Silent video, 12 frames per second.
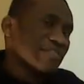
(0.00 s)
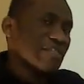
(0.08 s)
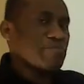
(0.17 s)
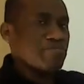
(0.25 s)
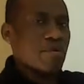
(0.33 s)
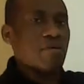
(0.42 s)
the
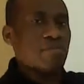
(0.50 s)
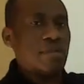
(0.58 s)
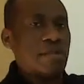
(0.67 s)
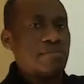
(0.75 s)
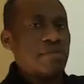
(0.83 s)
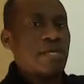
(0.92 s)

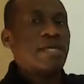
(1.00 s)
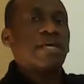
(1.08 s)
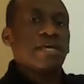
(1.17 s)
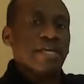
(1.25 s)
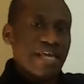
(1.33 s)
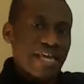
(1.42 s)
problem.
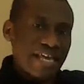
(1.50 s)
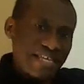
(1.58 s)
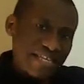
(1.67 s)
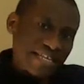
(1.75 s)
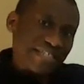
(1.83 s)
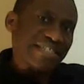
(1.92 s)

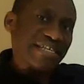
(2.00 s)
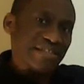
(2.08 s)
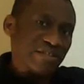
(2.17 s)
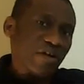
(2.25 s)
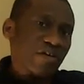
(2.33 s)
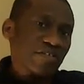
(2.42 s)
AED
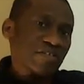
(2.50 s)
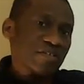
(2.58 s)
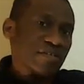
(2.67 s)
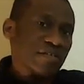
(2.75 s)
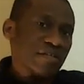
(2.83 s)
does.